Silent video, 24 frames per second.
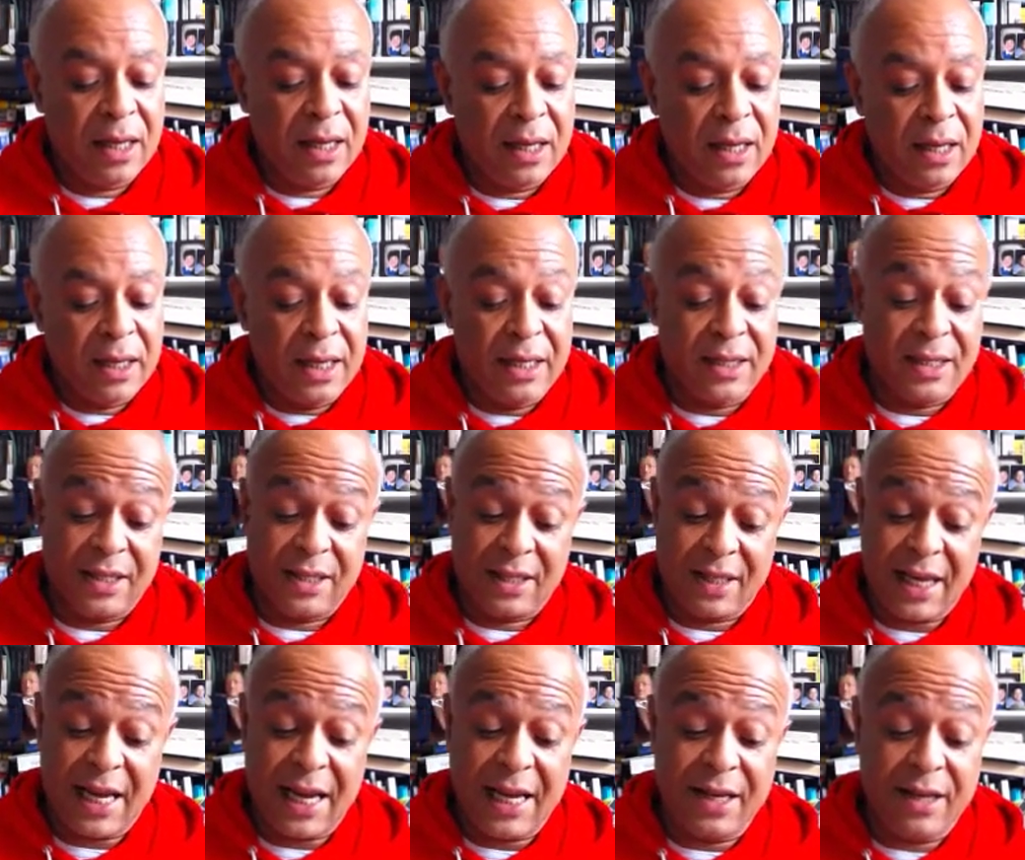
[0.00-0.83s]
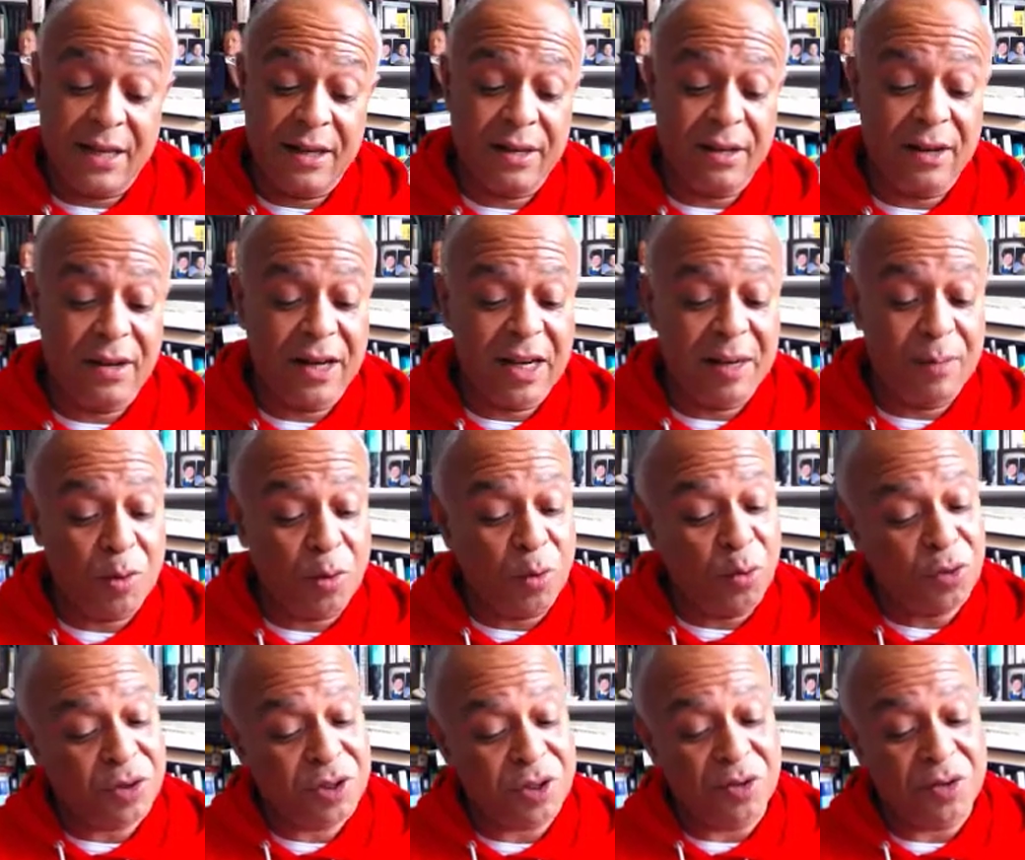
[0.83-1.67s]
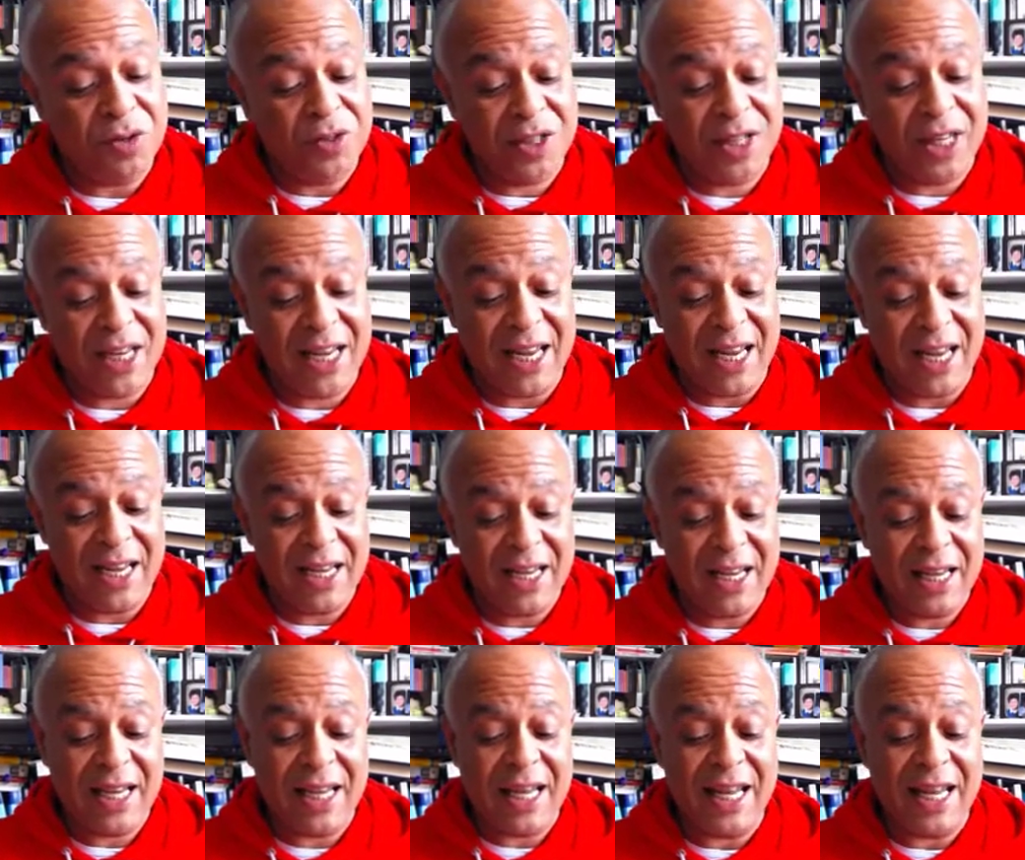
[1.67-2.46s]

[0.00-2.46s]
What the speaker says: He says again, I am also seeing